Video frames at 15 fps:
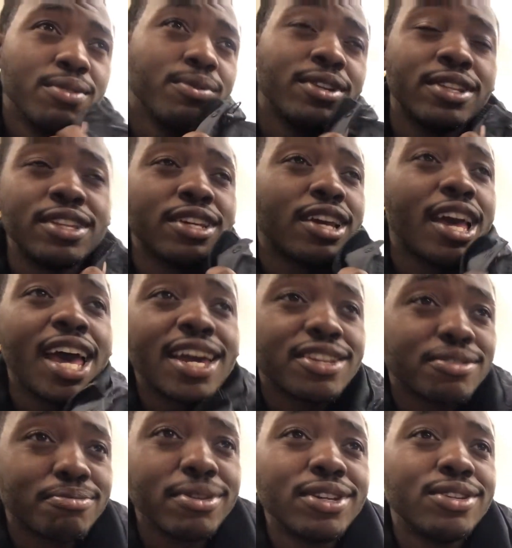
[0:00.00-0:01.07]
With a nigga hot
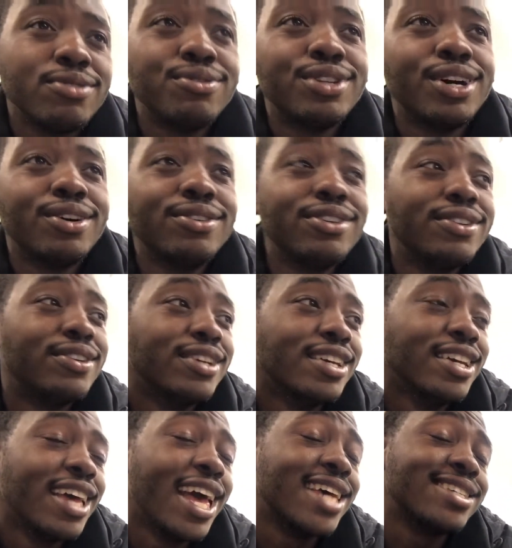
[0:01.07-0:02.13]
as me, you know,
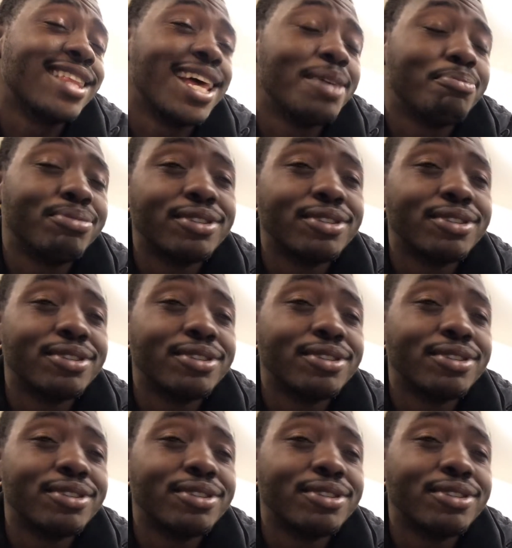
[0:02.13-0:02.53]
that's like